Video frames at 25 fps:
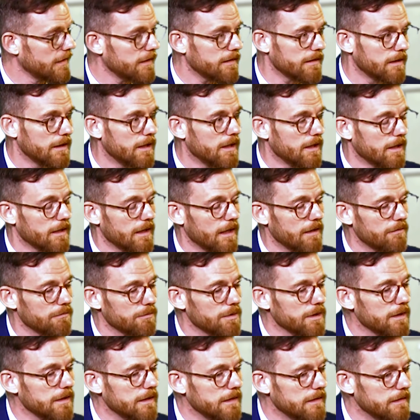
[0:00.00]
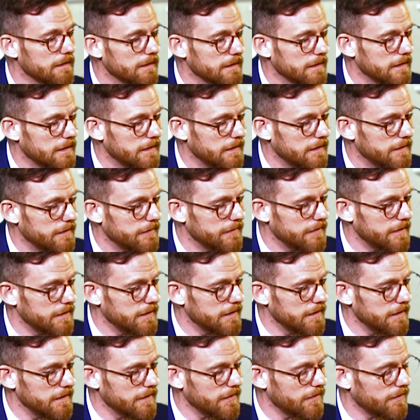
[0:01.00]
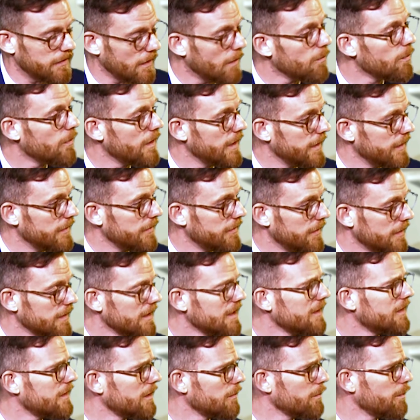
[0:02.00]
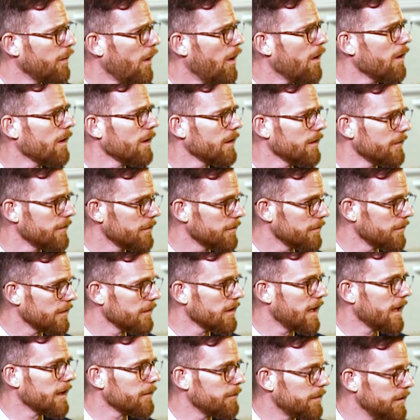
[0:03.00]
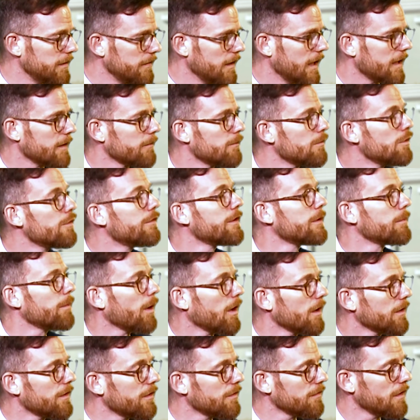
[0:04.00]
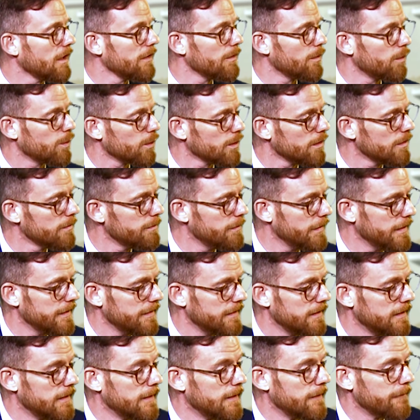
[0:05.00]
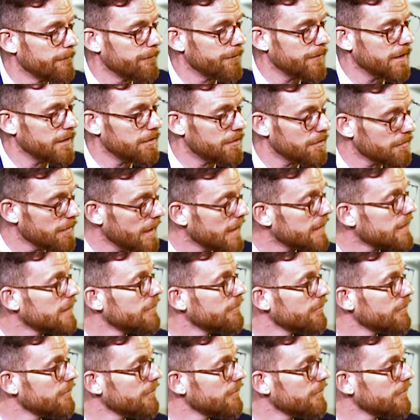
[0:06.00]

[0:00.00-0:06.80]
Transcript: that, that really, uh, in some ways, at least in part, there was a lot of lot of moving parts around the world, but the direct